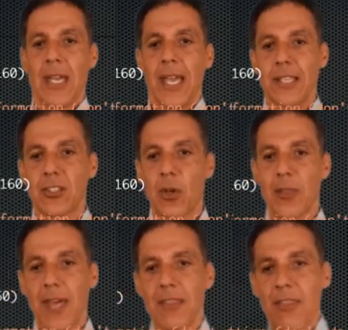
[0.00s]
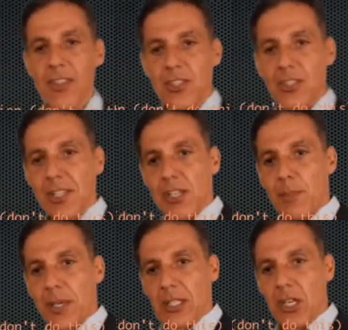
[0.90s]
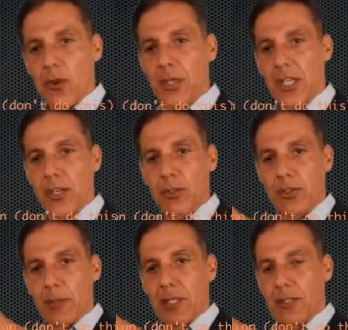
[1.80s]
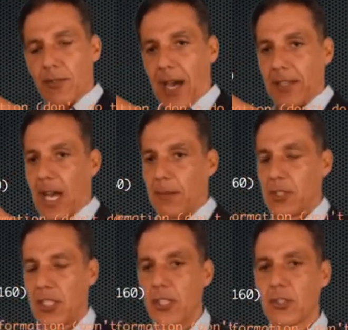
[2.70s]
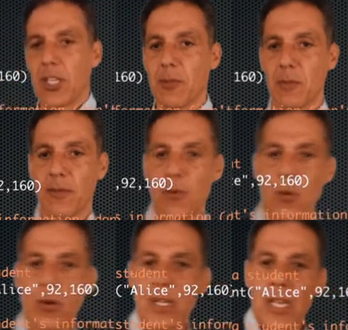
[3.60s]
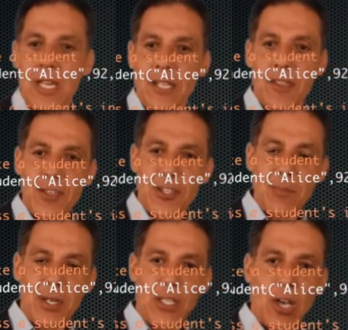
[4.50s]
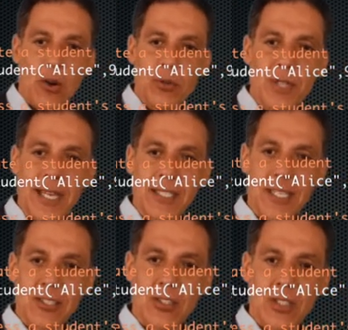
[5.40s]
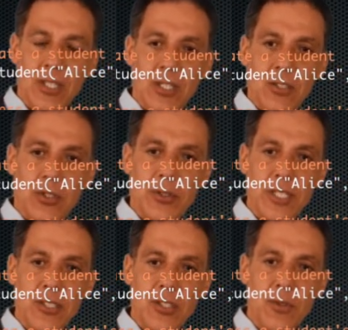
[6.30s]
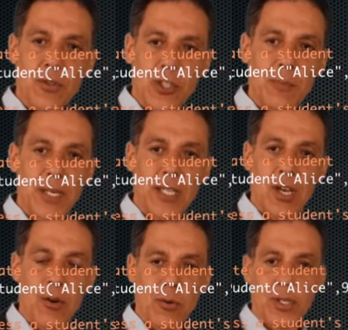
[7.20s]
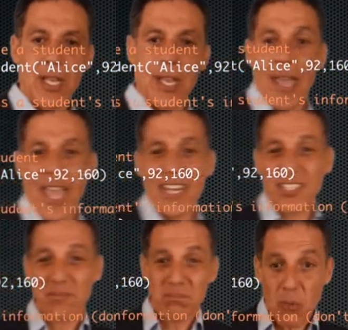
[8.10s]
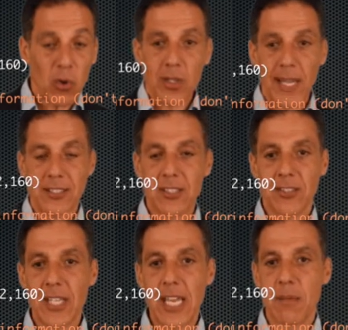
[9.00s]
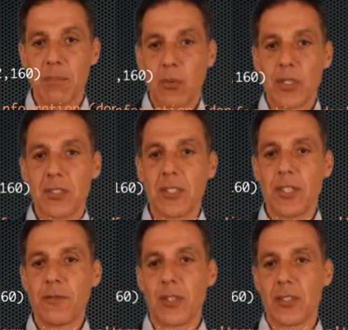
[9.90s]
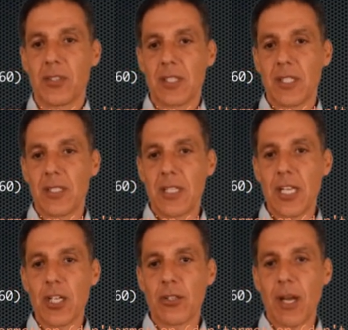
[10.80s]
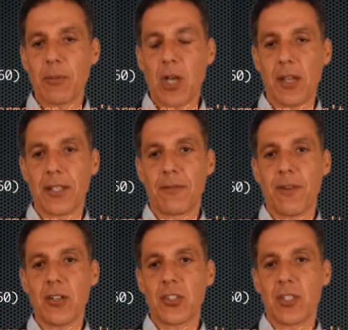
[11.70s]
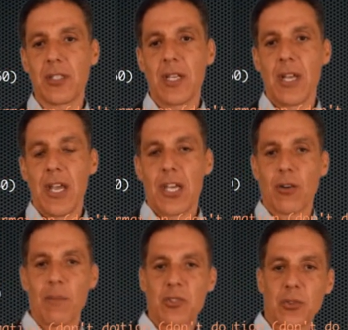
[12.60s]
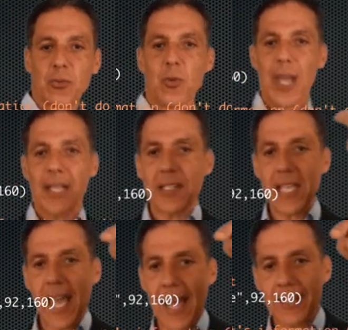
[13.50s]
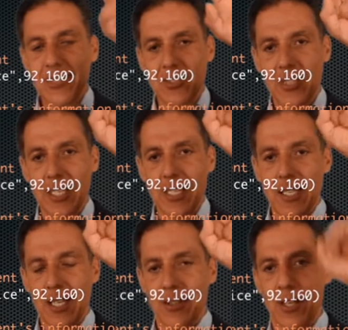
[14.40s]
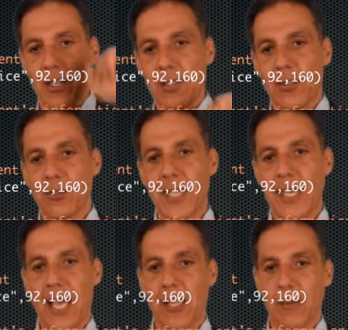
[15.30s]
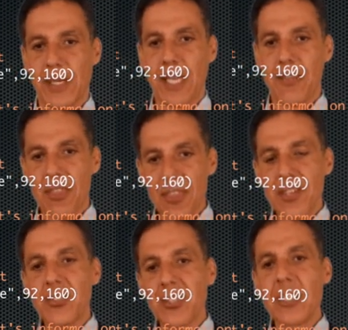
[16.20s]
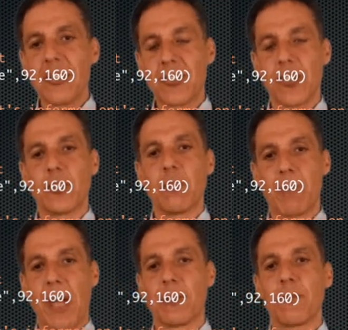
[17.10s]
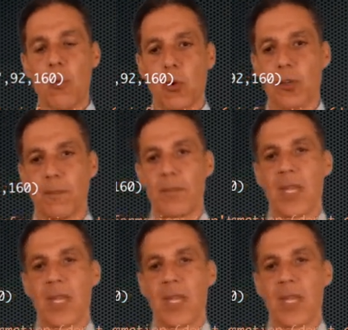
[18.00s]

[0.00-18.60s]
And so then this little bit of code here, so I'm going to define an object here, same as before, this bit of code then gets turned into this bit of code. And it's more or less the same, but what's the difference? Here I'm calling a function, here I'm directly accessing the little data element. And this is considered better form.